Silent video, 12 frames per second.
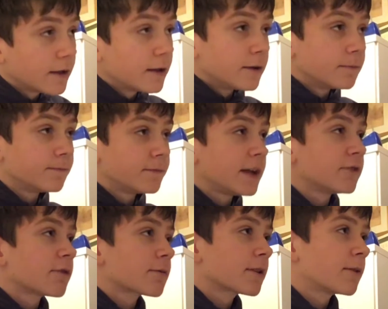
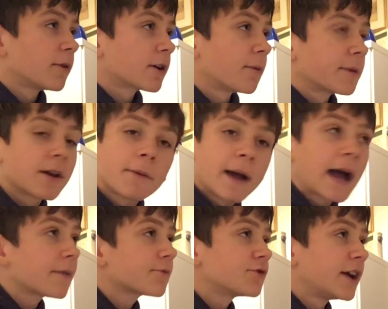Interesting one coming up.
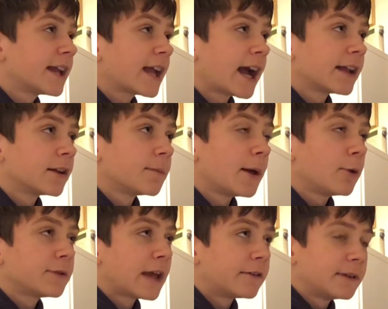Has Jake had a
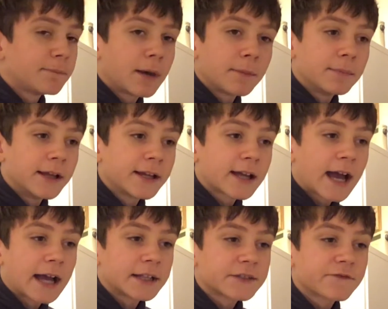meltdown in public?
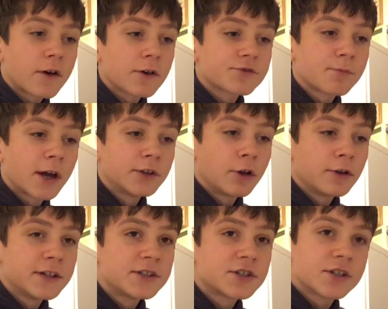And as far as my
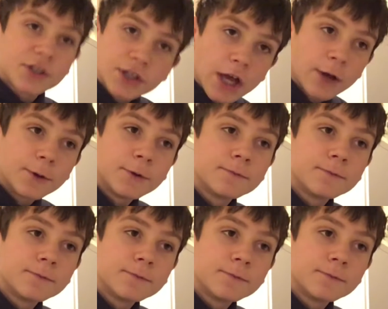knowledge, no.